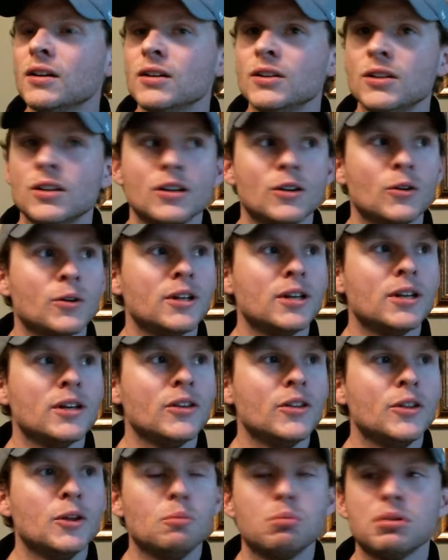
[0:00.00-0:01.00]

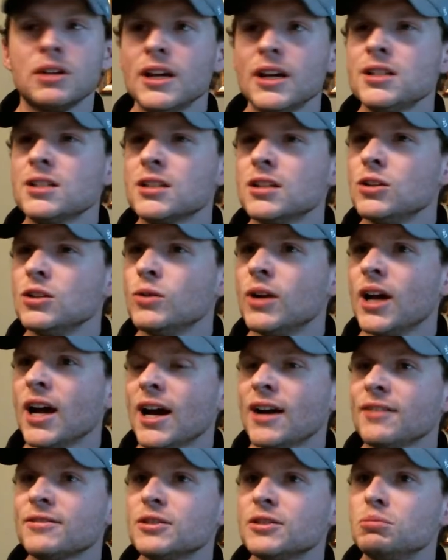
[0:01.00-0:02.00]
The place that you'd
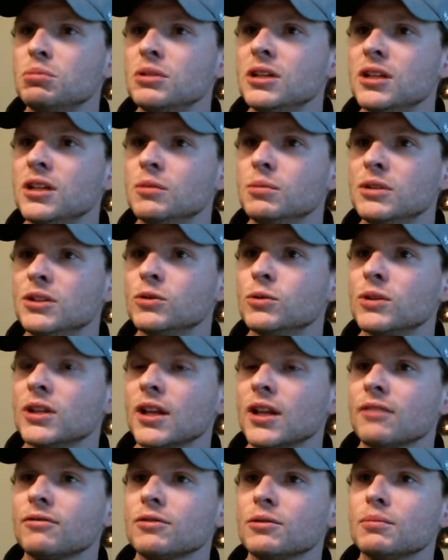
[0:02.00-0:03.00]
have to be doing
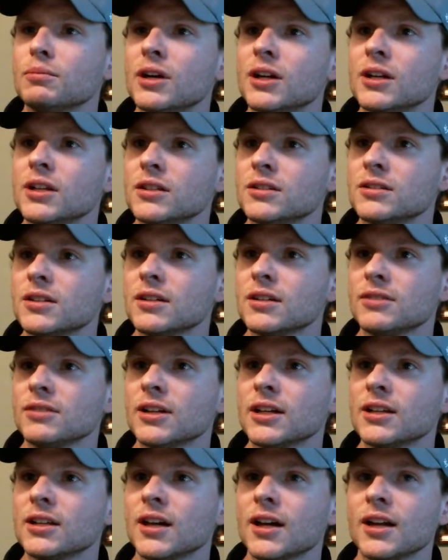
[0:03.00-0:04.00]
that for money and stuff
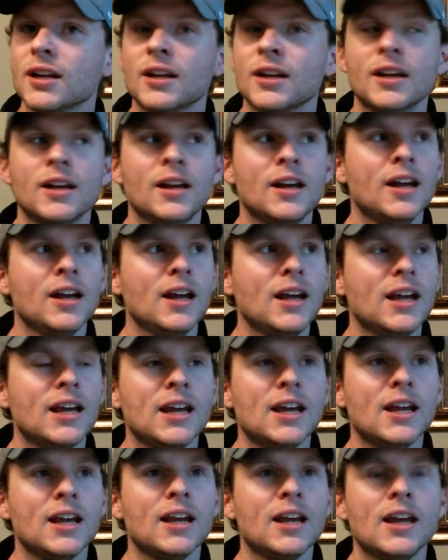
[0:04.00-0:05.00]
like that.
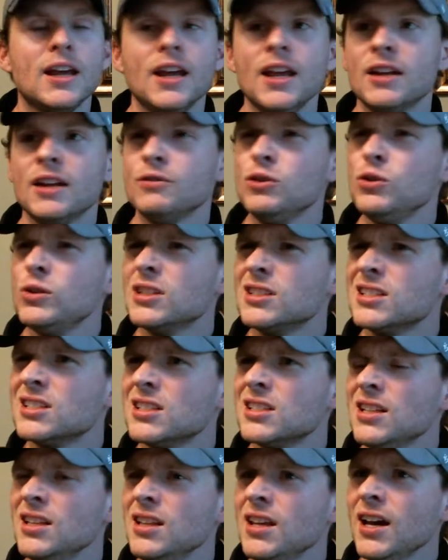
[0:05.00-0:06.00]
And if you could
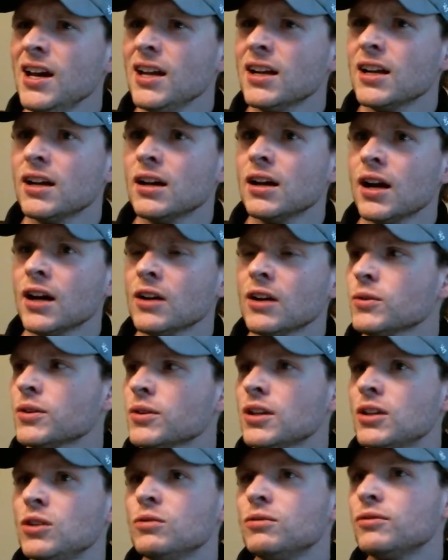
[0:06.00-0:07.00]
see that, I don't
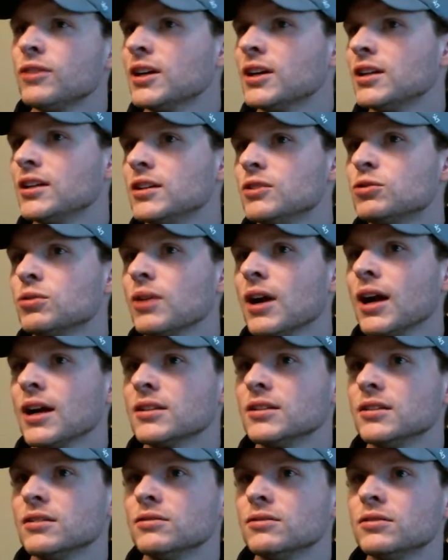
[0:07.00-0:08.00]
think you'd find it
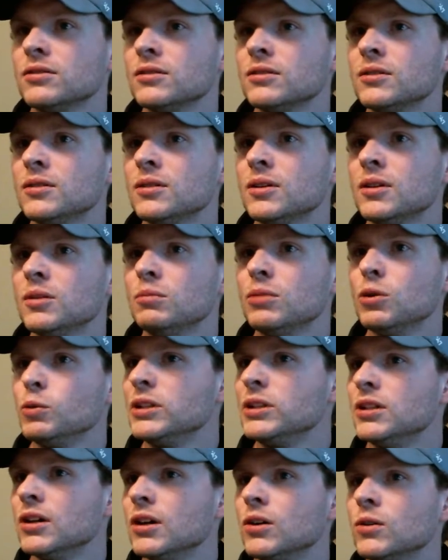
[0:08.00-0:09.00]
attractive. But we
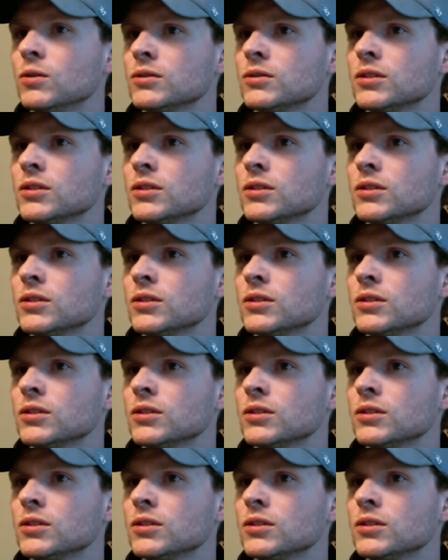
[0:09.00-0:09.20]
don't.